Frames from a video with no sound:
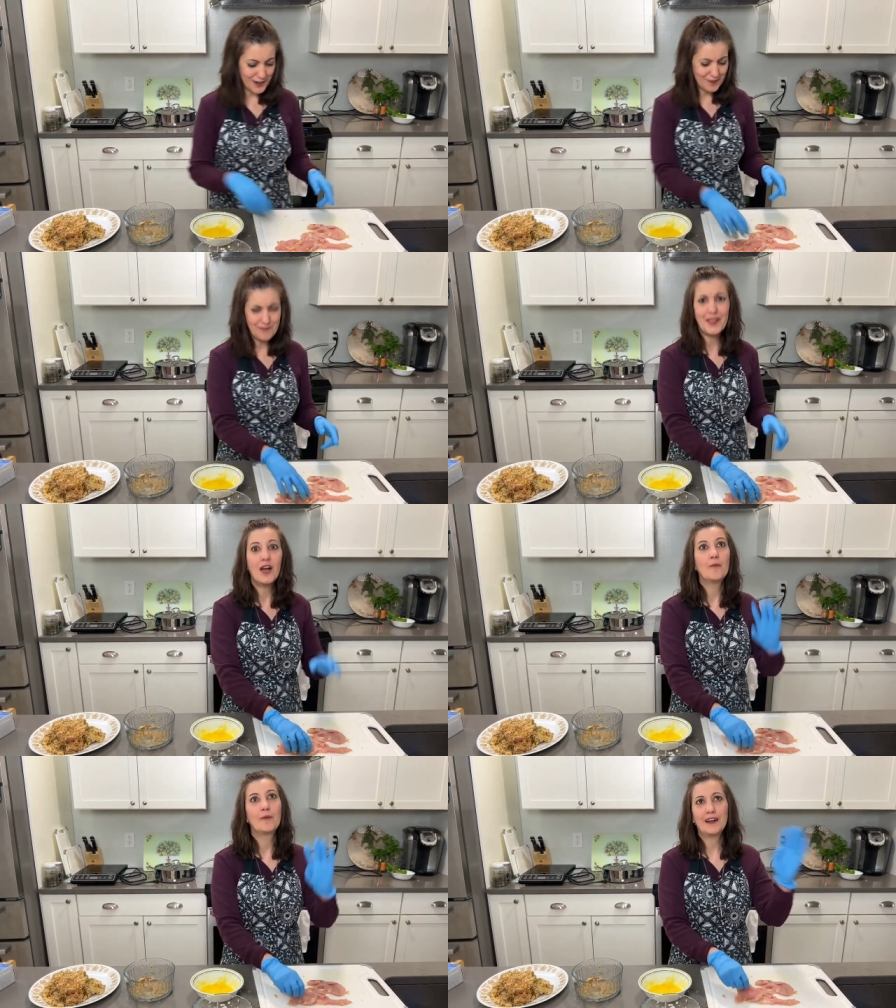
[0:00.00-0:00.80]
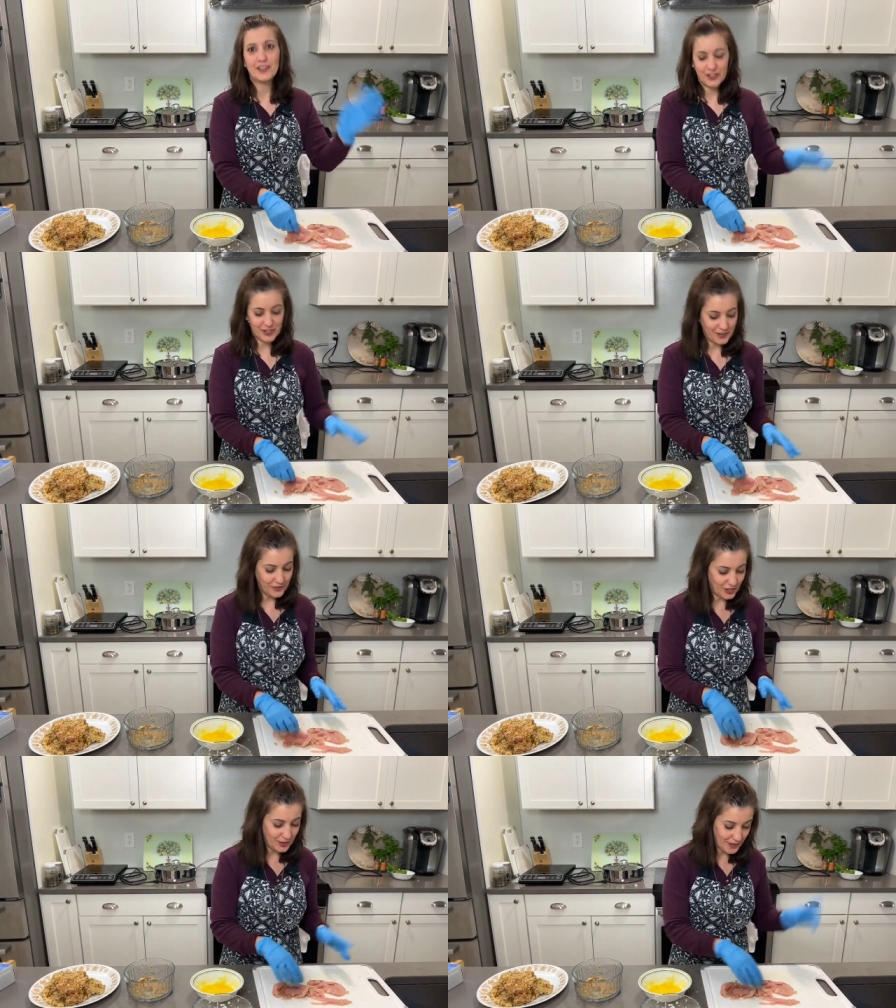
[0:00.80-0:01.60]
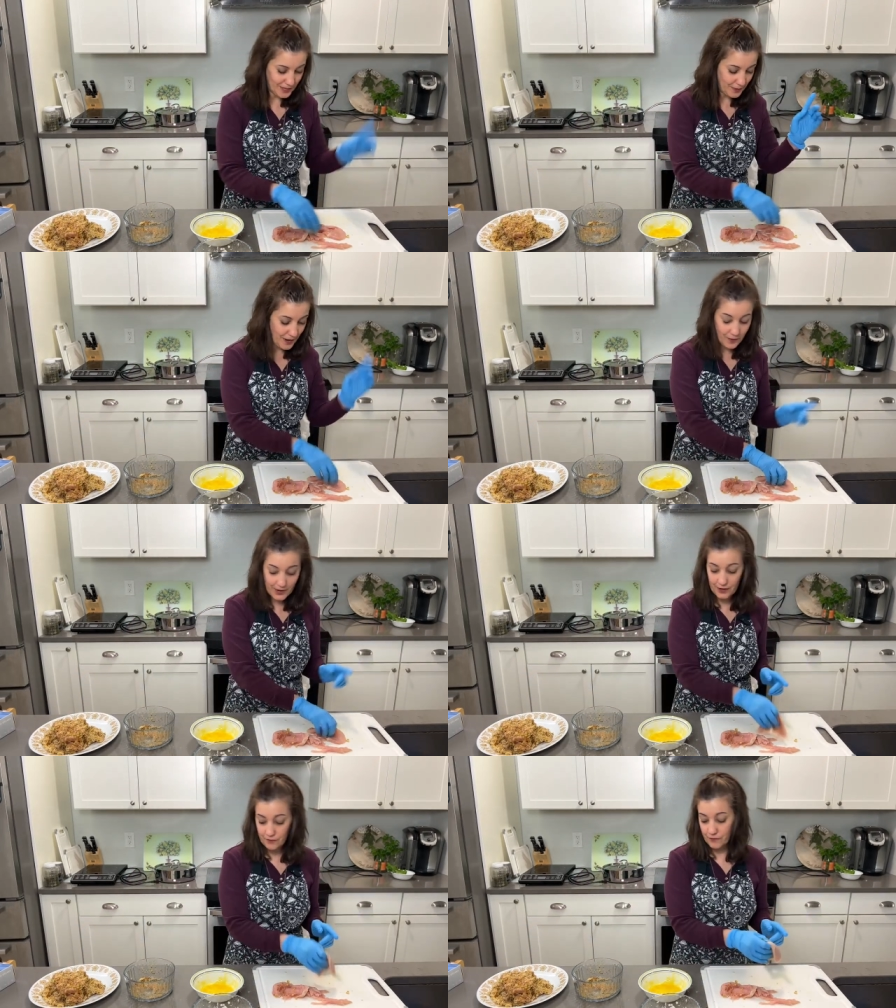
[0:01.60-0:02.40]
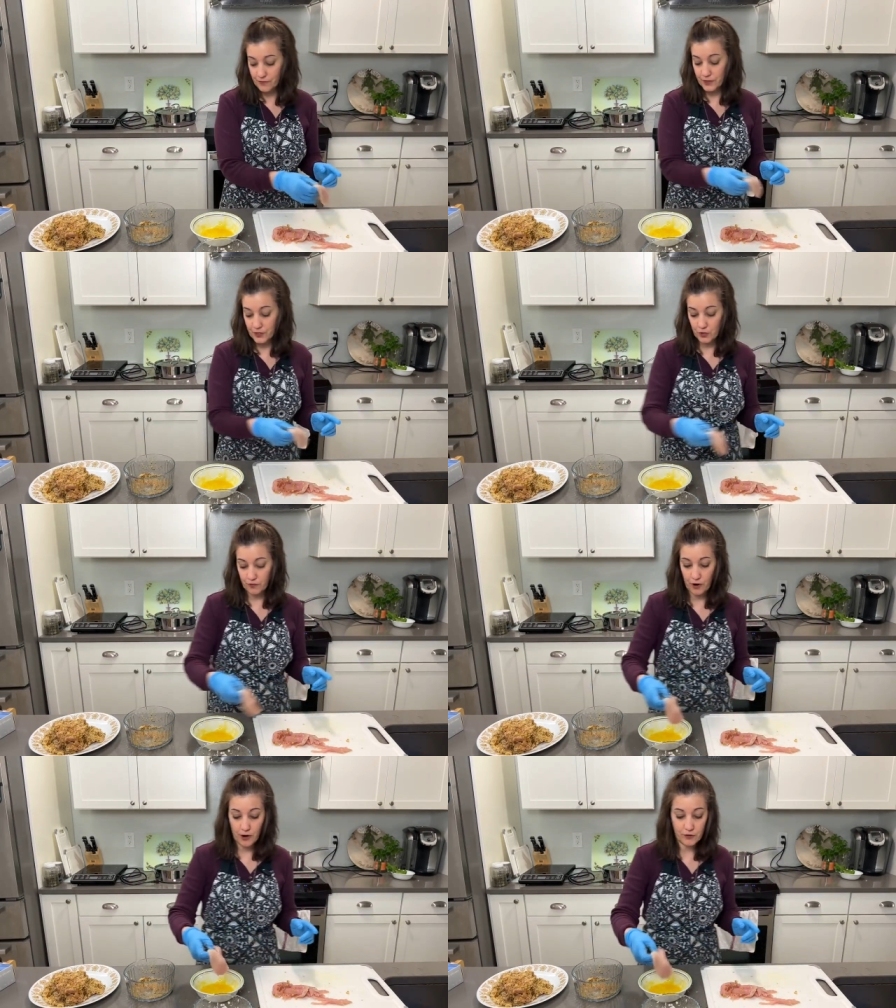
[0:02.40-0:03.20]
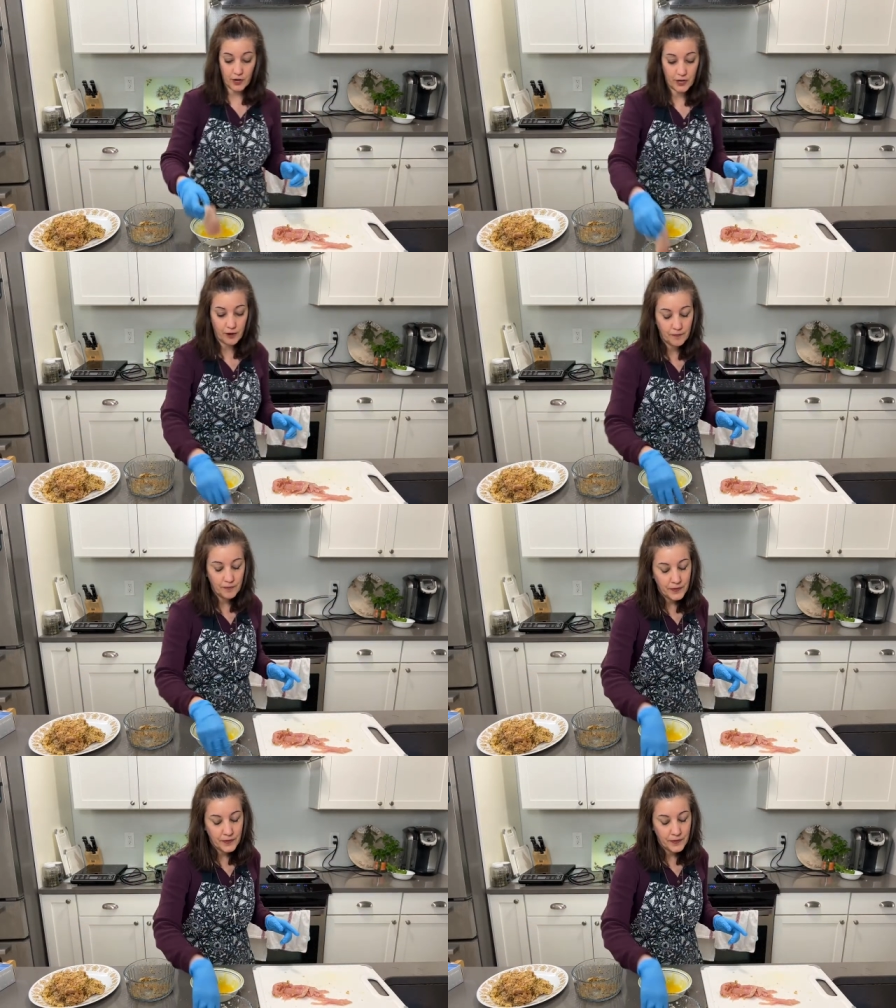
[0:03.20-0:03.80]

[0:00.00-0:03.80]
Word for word: It's a, oh my gosh, the stuff that she makes, but I don't want to get too far off track here.